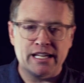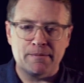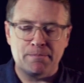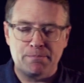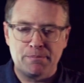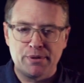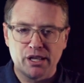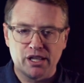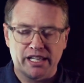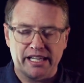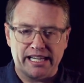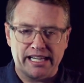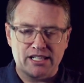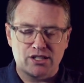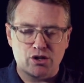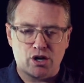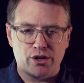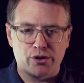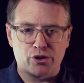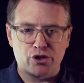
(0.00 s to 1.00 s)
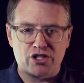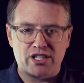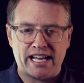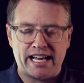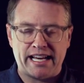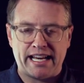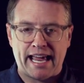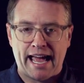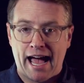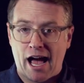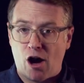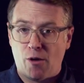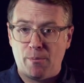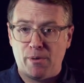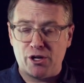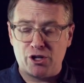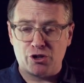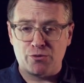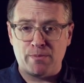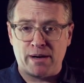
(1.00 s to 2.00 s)
ability to understand how
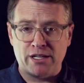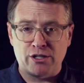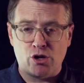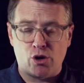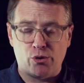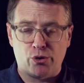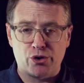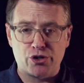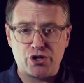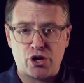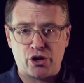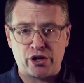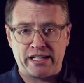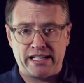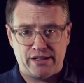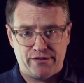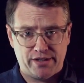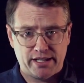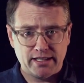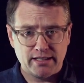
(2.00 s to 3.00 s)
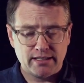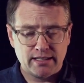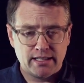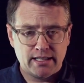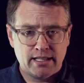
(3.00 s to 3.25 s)
much my donors are giving,